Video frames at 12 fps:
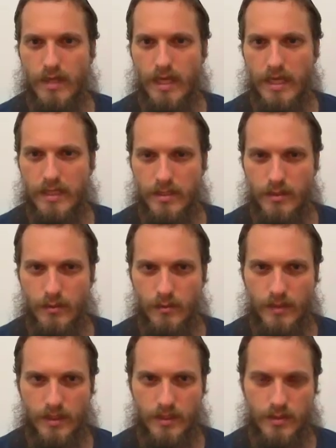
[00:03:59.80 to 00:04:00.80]

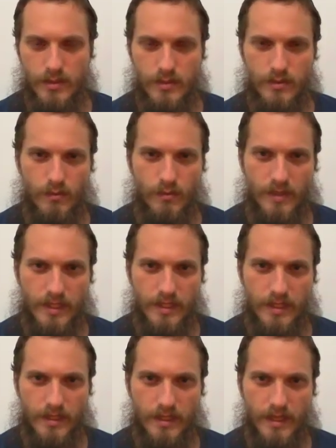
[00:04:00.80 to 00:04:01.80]
humans,
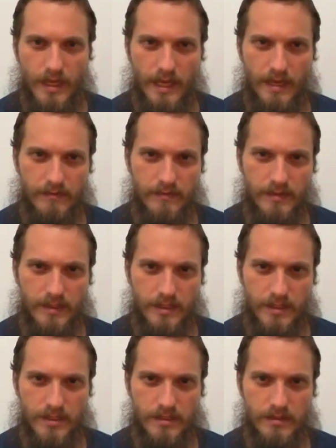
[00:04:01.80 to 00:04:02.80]
we have
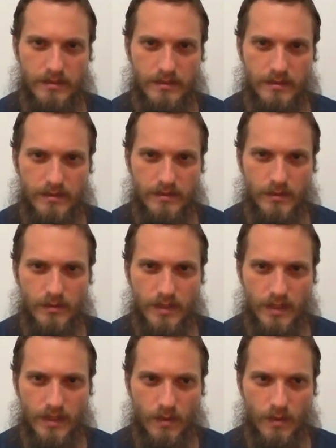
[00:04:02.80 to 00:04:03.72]
this unique